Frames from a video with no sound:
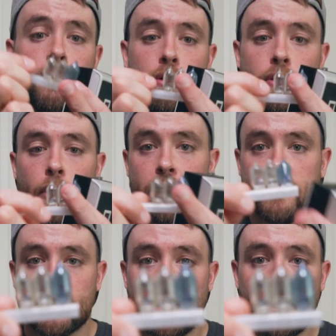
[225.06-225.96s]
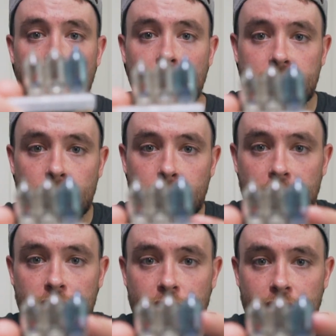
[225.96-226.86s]
You'll notice some of
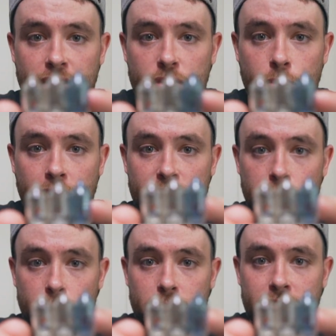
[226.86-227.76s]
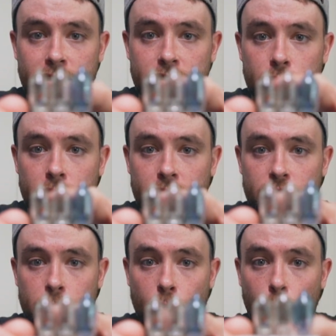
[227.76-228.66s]
these, like this one has a blue tint to it,
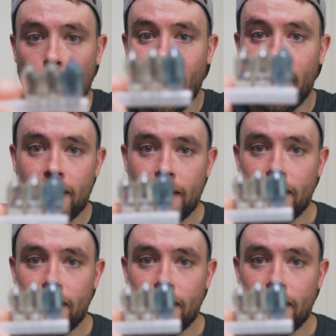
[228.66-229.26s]
these are more white.